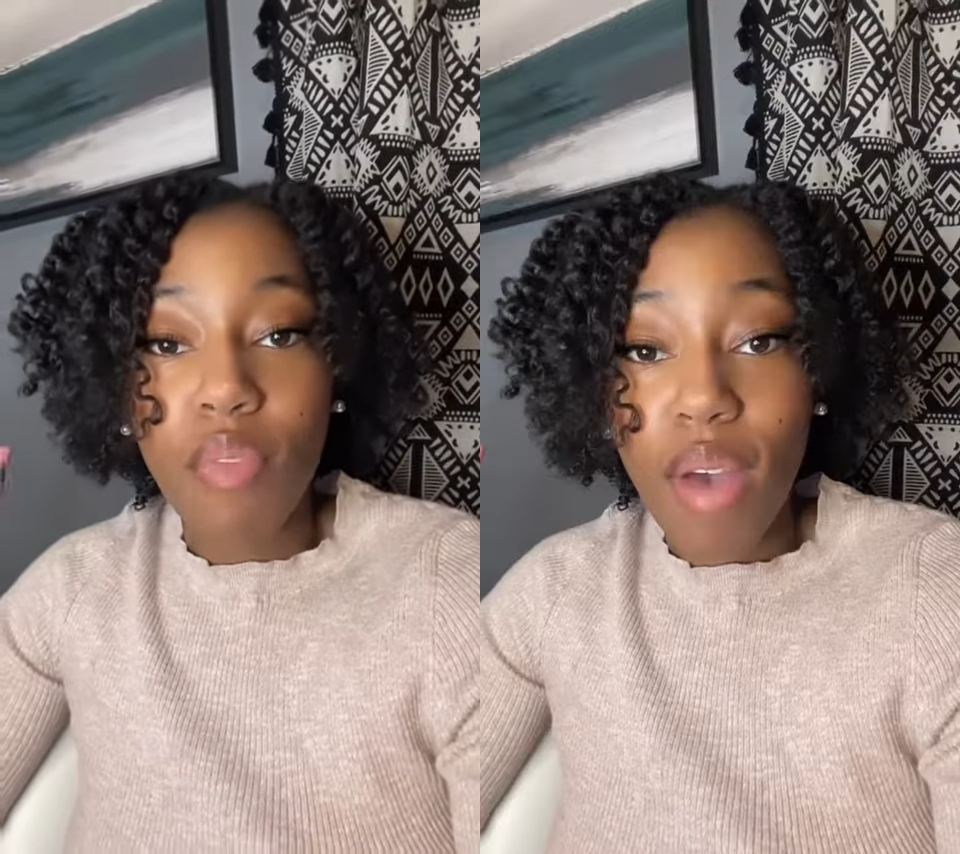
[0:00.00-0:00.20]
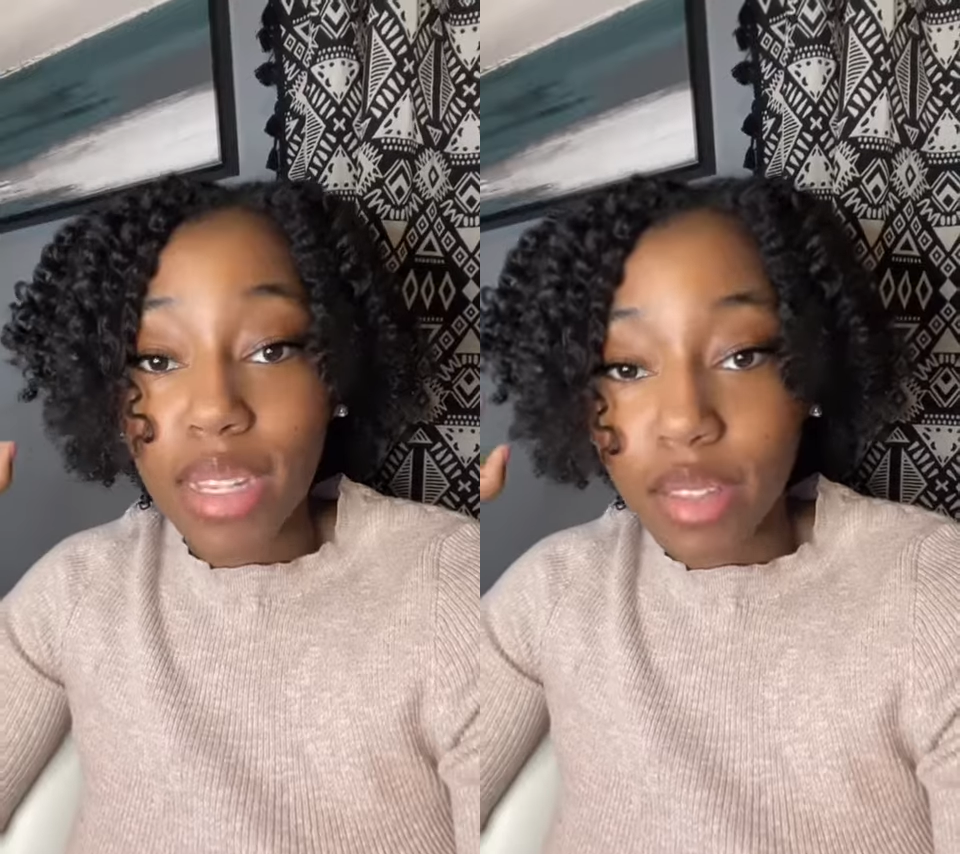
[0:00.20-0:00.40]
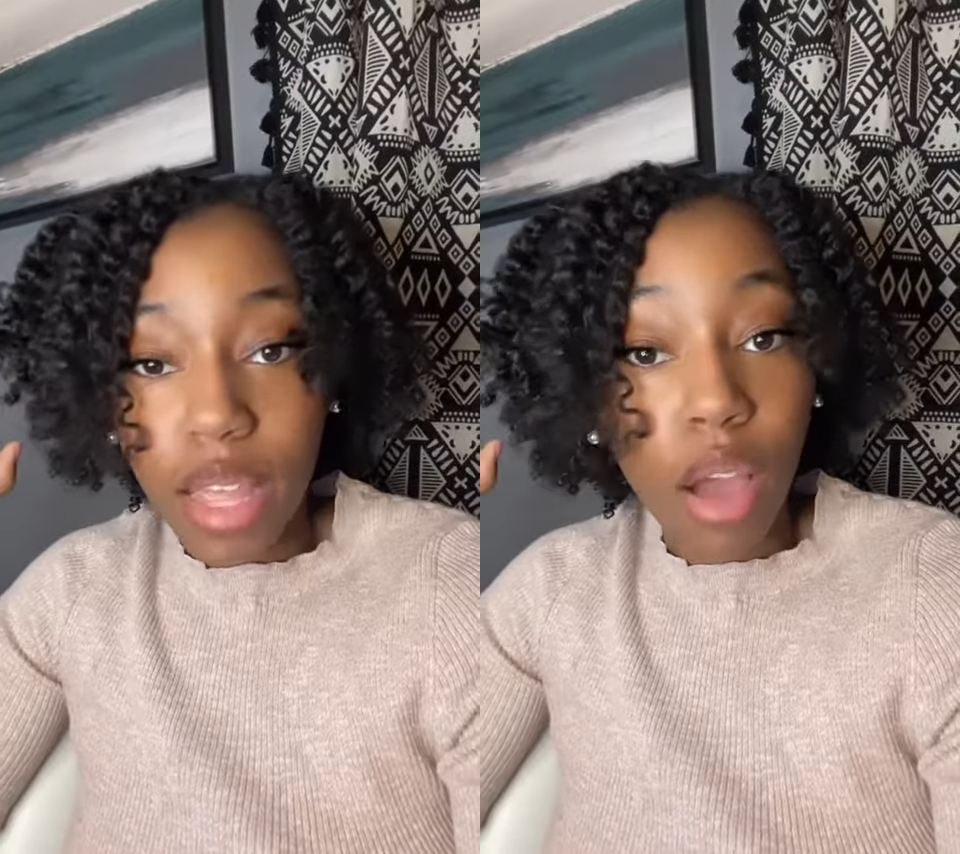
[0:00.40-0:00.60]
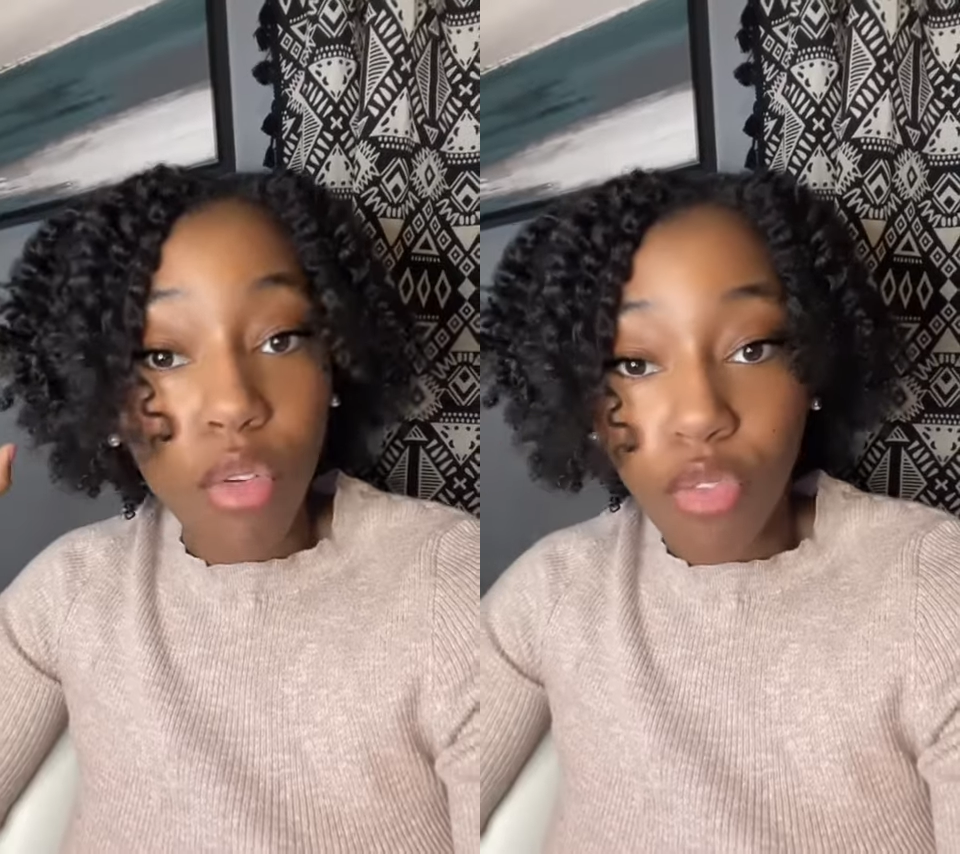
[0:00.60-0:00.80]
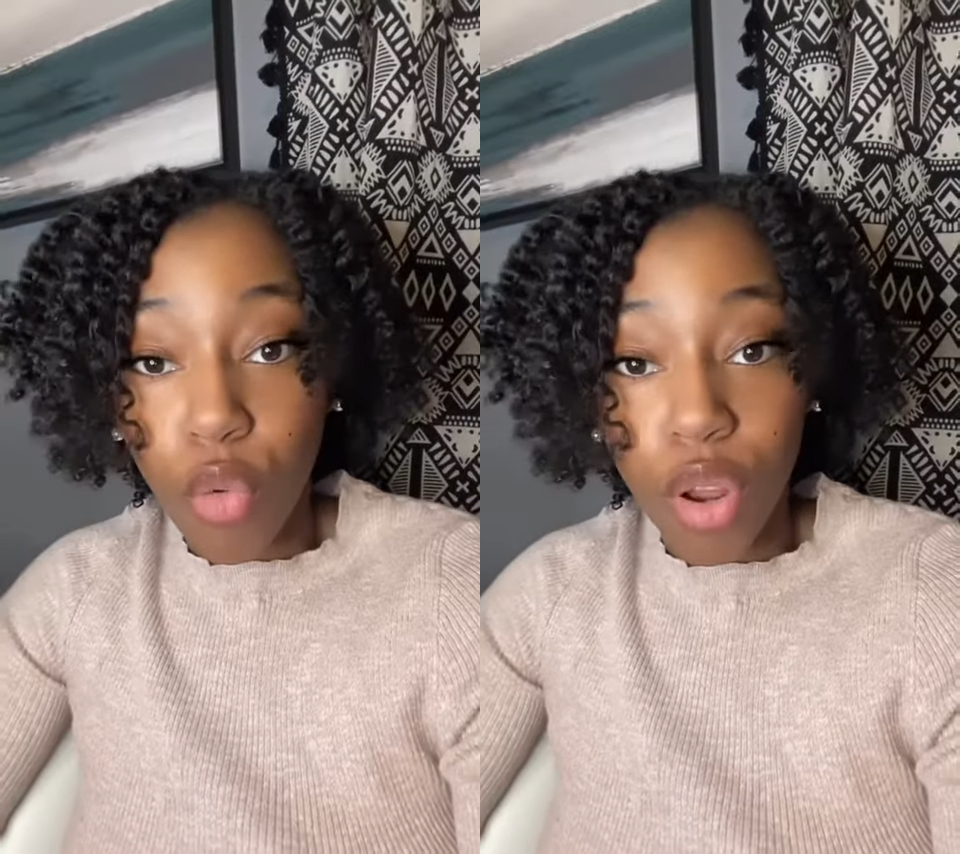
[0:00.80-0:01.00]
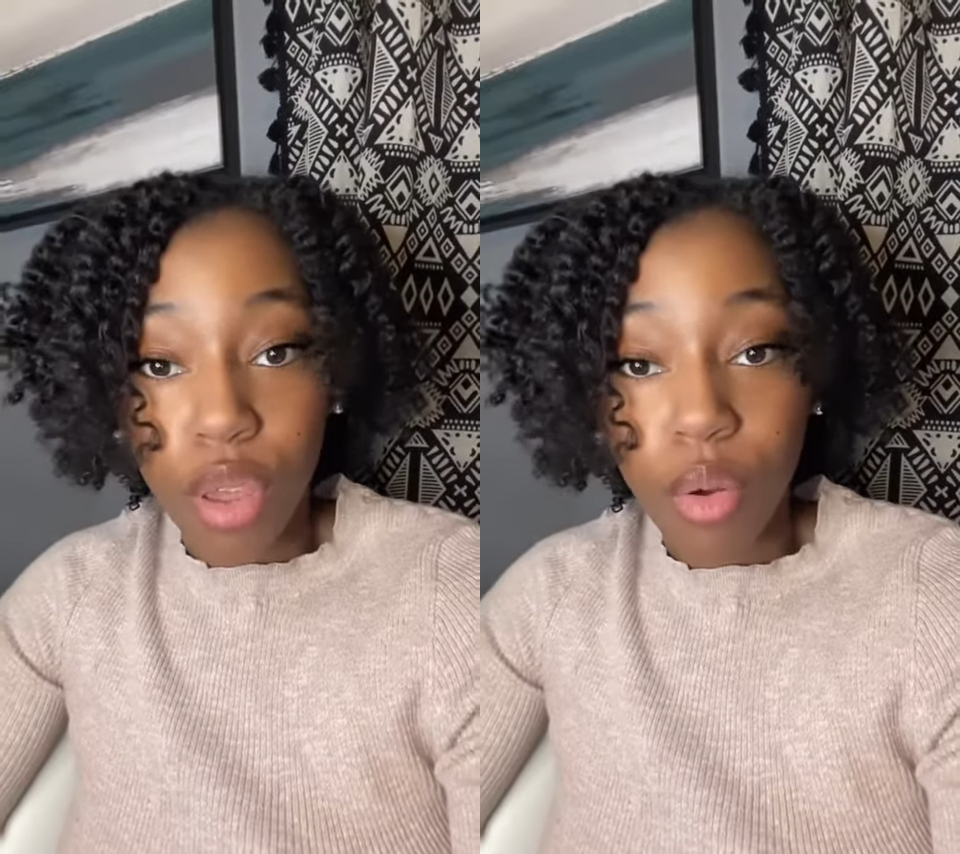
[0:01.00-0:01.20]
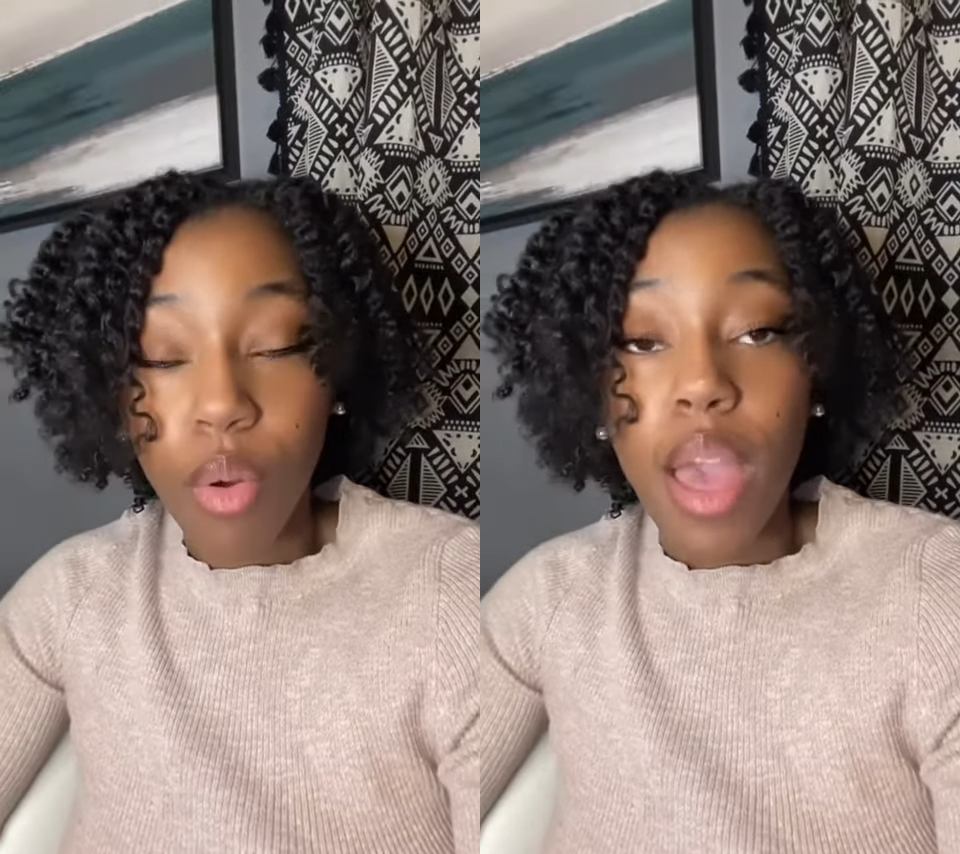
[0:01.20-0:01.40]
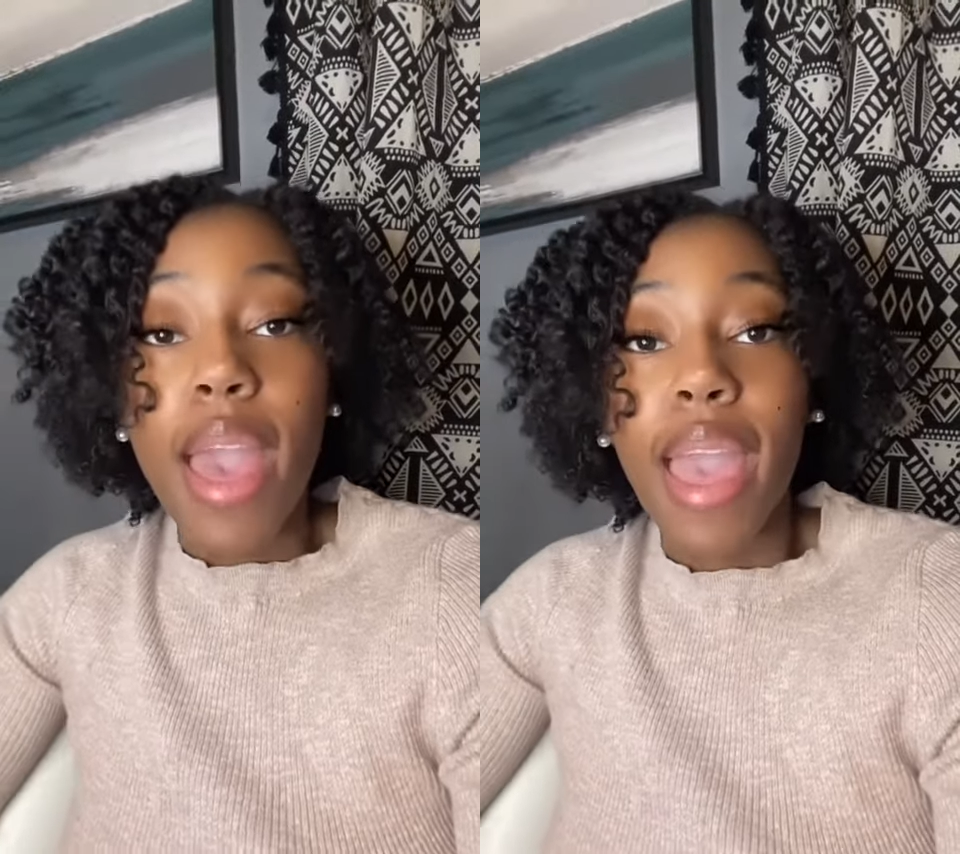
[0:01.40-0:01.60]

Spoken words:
investing for you.